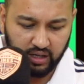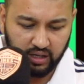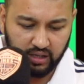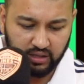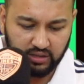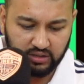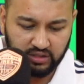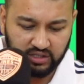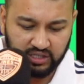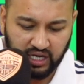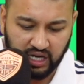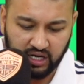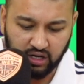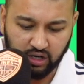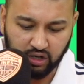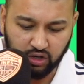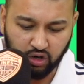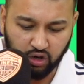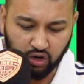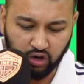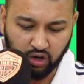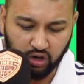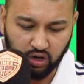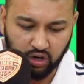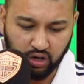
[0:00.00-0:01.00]
Salah
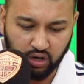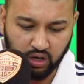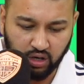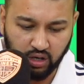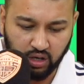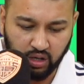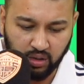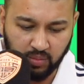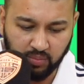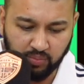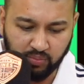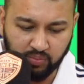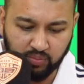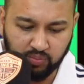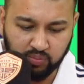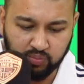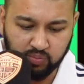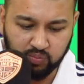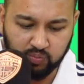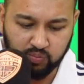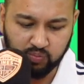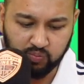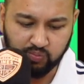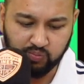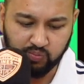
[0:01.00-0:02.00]
got
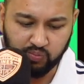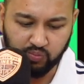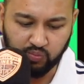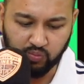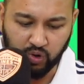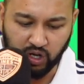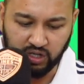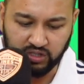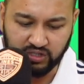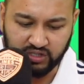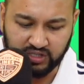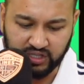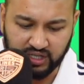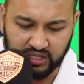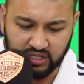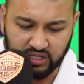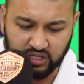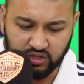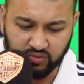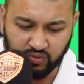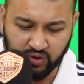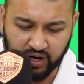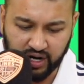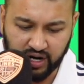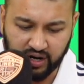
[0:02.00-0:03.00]

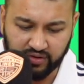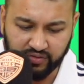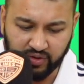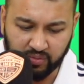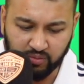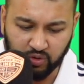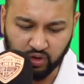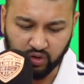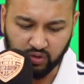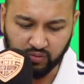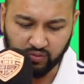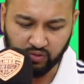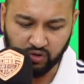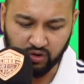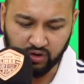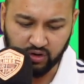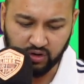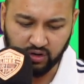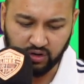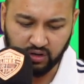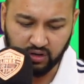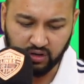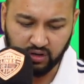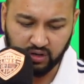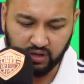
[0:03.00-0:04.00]
assists, right, if I'm not
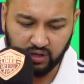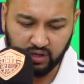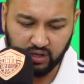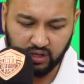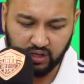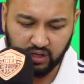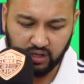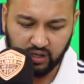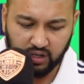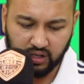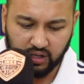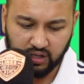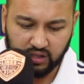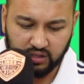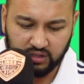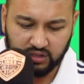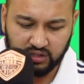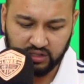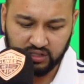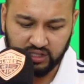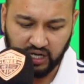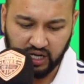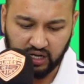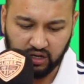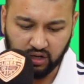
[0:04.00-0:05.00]
wrong?
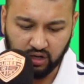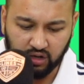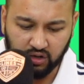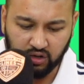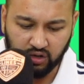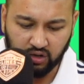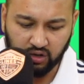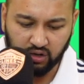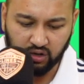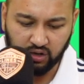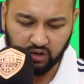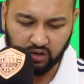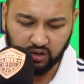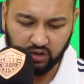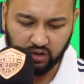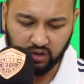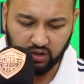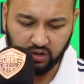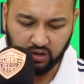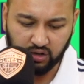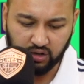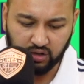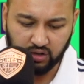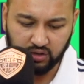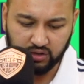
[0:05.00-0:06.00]
Salah
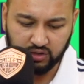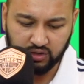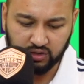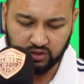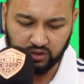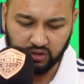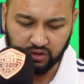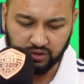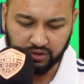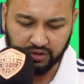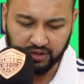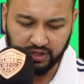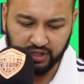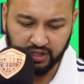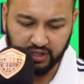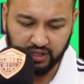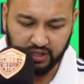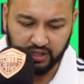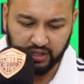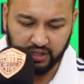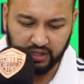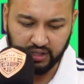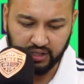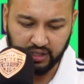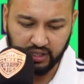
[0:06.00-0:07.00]
got,
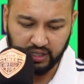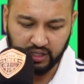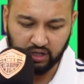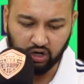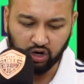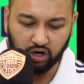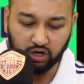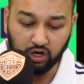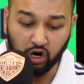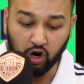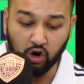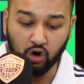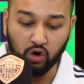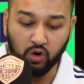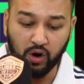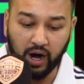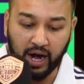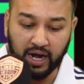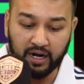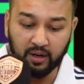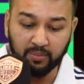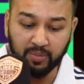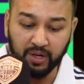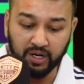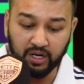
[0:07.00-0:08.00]
he got a goal
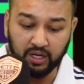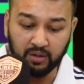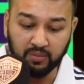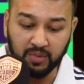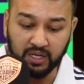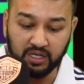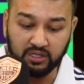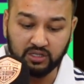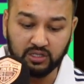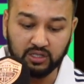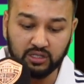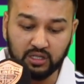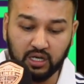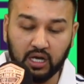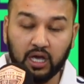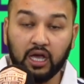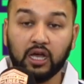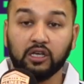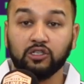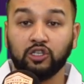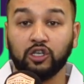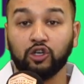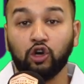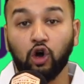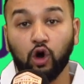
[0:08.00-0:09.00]
and a penalty missed.
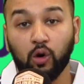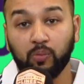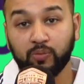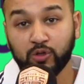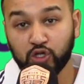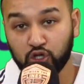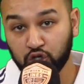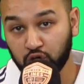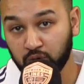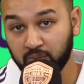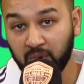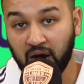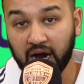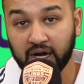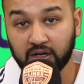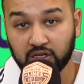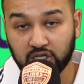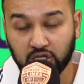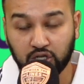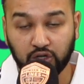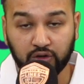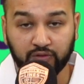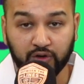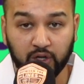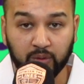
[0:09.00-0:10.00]
So he got
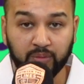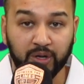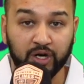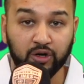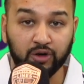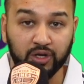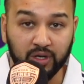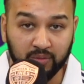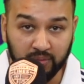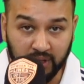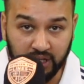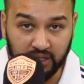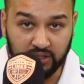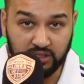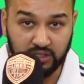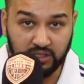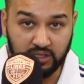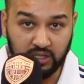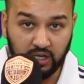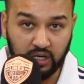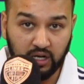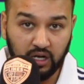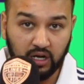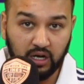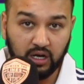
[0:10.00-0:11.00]
-2 for the penalty
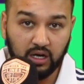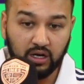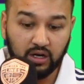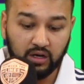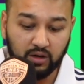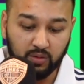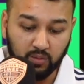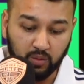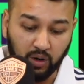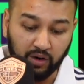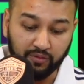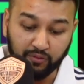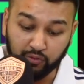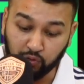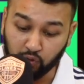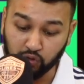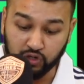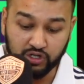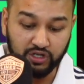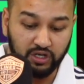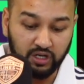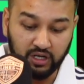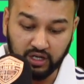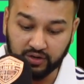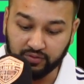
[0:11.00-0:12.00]
missed,
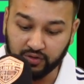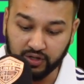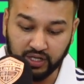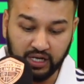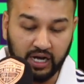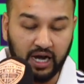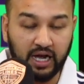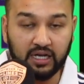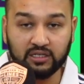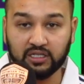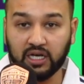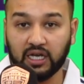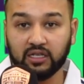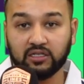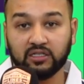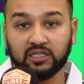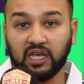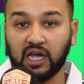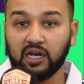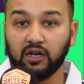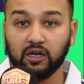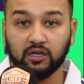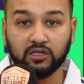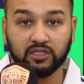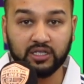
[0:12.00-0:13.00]
unfortunately for the guys that had
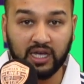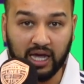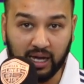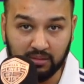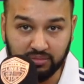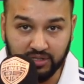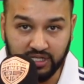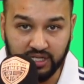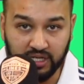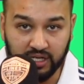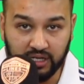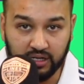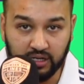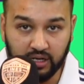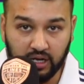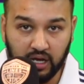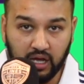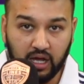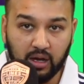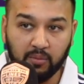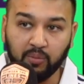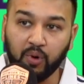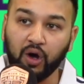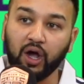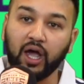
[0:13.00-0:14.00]
Salah as captain,
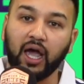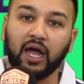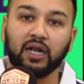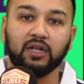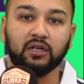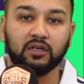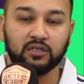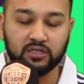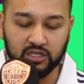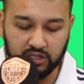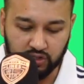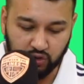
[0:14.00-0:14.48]
but at least he